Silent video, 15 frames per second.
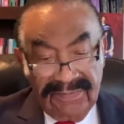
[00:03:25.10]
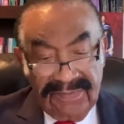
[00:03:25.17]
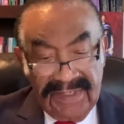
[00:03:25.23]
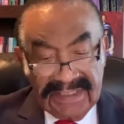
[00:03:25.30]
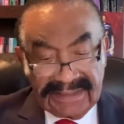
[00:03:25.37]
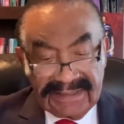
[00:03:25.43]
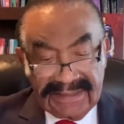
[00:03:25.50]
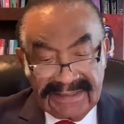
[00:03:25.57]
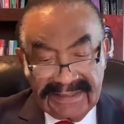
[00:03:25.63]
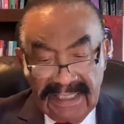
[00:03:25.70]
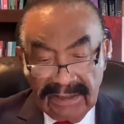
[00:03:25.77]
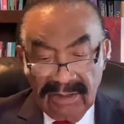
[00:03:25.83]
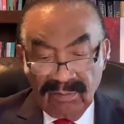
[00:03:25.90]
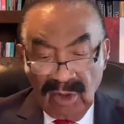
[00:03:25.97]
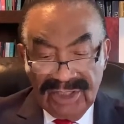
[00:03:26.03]
This
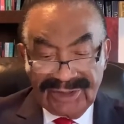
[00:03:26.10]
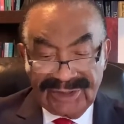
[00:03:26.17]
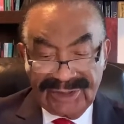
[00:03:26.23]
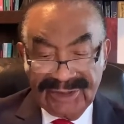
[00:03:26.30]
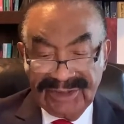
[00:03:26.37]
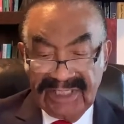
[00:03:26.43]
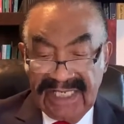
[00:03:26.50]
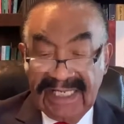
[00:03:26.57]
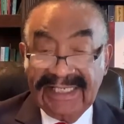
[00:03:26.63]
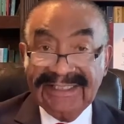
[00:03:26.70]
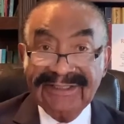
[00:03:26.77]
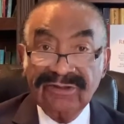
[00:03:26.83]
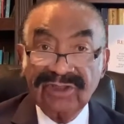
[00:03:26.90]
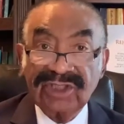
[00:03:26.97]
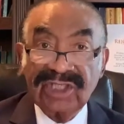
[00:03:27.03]
celebration
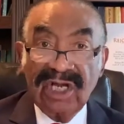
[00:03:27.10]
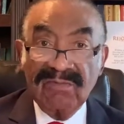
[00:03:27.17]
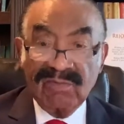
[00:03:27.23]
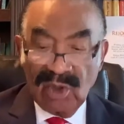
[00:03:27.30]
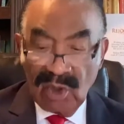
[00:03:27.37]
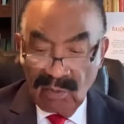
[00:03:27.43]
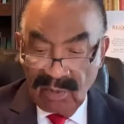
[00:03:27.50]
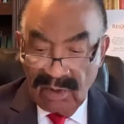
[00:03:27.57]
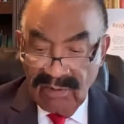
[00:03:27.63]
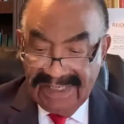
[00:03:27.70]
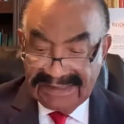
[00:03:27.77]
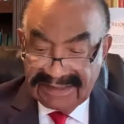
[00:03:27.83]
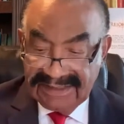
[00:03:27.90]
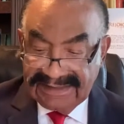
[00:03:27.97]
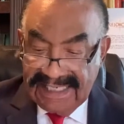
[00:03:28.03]
is
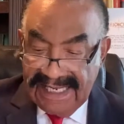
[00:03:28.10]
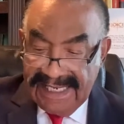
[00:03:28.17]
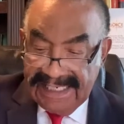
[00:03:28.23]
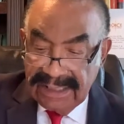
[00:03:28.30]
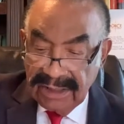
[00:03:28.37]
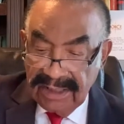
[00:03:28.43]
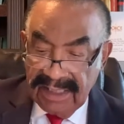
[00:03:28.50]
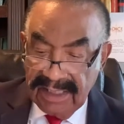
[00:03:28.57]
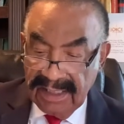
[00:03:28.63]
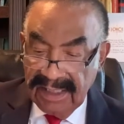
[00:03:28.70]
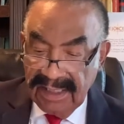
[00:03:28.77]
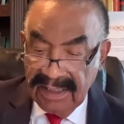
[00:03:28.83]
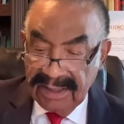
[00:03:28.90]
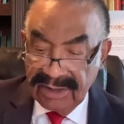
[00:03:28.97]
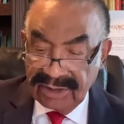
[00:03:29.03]
appropriate today,
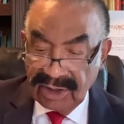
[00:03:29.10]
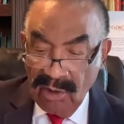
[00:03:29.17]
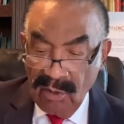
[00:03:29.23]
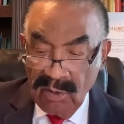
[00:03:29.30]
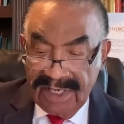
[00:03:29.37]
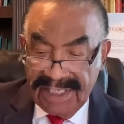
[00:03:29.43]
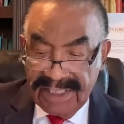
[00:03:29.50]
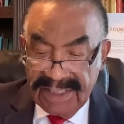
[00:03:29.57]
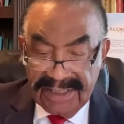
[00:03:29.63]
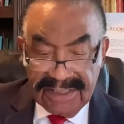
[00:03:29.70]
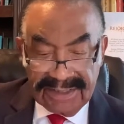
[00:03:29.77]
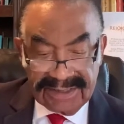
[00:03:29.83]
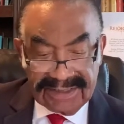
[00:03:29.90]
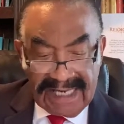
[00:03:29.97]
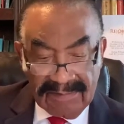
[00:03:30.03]
so we
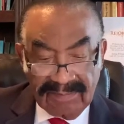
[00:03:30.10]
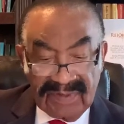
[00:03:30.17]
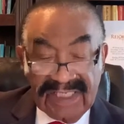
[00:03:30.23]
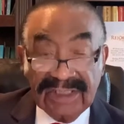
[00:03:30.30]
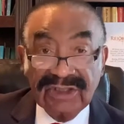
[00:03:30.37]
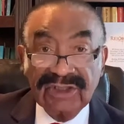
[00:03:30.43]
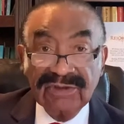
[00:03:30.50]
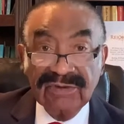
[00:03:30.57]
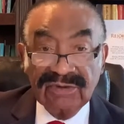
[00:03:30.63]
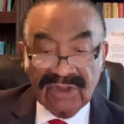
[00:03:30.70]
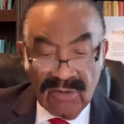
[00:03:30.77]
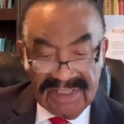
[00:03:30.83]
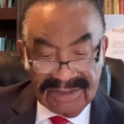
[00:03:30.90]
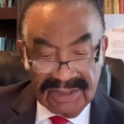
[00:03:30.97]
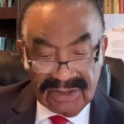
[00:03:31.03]
step into
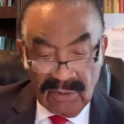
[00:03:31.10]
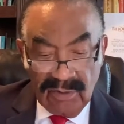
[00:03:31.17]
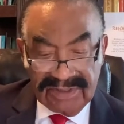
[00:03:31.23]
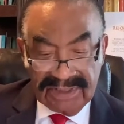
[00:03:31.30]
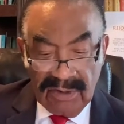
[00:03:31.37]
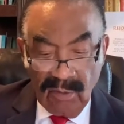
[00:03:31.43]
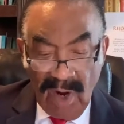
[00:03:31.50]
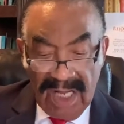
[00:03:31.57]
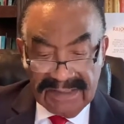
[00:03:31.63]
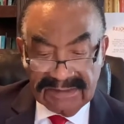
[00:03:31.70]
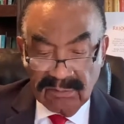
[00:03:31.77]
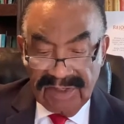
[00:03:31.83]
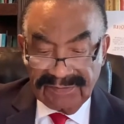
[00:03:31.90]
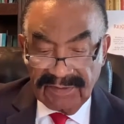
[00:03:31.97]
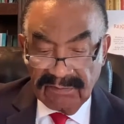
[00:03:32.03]

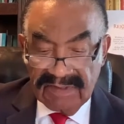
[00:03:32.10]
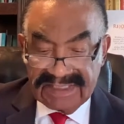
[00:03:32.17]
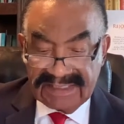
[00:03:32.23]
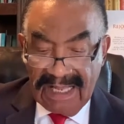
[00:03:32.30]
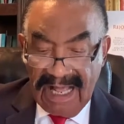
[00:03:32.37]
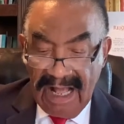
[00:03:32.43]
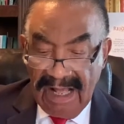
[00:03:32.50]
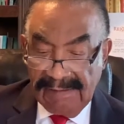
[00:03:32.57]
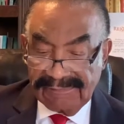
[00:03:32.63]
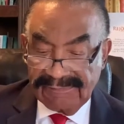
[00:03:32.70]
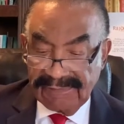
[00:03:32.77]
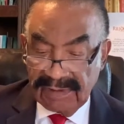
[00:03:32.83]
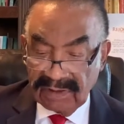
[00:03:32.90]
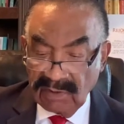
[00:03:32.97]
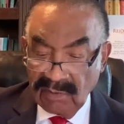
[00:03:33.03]
2021 with a resolve
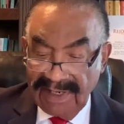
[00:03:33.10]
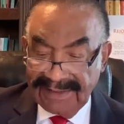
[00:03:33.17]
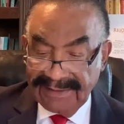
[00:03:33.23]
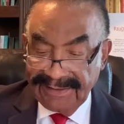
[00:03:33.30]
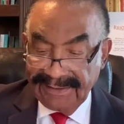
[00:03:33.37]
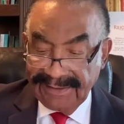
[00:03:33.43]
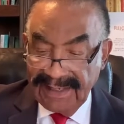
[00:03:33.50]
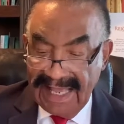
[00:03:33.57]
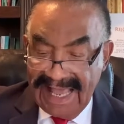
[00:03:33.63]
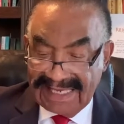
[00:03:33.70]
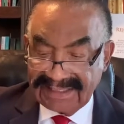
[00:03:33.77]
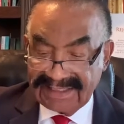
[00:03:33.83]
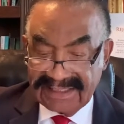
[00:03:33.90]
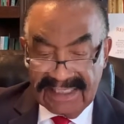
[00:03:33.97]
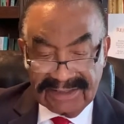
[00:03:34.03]
for greater
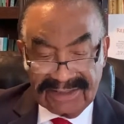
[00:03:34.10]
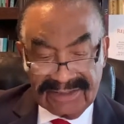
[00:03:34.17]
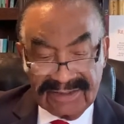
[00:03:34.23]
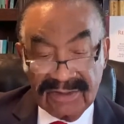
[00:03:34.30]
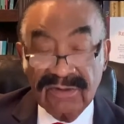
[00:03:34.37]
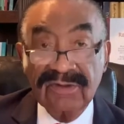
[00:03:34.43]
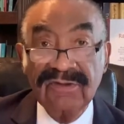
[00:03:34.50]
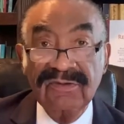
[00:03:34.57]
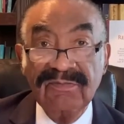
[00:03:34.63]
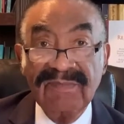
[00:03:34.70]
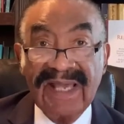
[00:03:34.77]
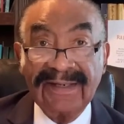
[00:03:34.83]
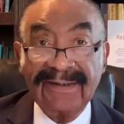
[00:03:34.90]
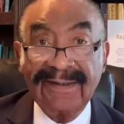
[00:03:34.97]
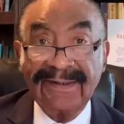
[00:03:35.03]
access to
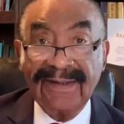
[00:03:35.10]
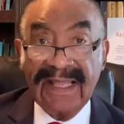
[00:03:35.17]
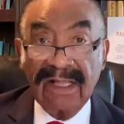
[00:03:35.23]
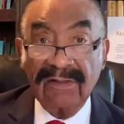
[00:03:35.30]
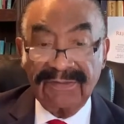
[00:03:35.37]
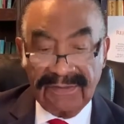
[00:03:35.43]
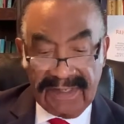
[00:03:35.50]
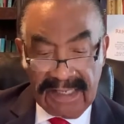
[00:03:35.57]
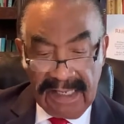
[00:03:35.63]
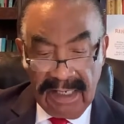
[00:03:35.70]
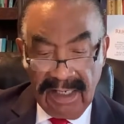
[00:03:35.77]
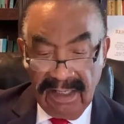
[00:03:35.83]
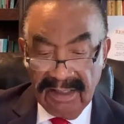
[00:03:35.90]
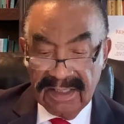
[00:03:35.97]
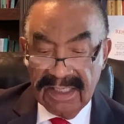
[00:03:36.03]
better health
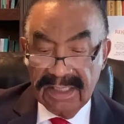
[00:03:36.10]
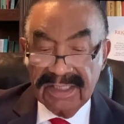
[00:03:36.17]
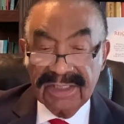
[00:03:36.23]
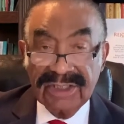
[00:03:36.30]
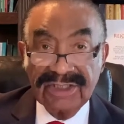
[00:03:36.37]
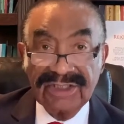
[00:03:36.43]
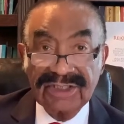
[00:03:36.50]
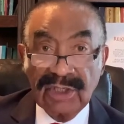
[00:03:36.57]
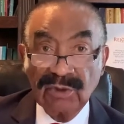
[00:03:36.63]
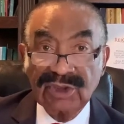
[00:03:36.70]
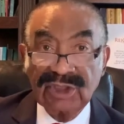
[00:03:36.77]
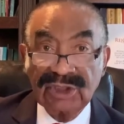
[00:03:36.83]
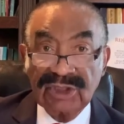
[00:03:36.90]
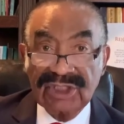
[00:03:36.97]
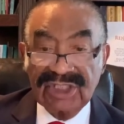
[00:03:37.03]
care,
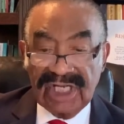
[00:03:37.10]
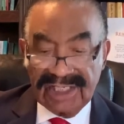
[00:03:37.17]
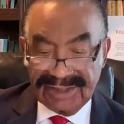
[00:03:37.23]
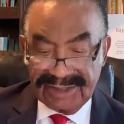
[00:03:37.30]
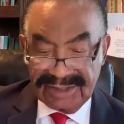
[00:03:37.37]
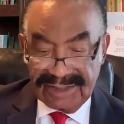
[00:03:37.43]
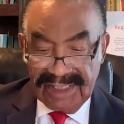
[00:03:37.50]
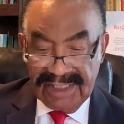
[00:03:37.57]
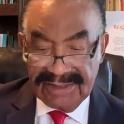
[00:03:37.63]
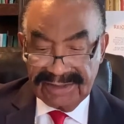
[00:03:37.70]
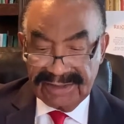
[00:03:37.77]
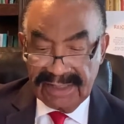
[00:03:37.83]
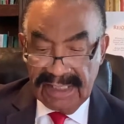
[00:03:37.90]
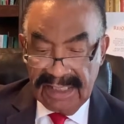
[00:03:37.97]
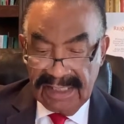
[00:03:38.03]
social justice,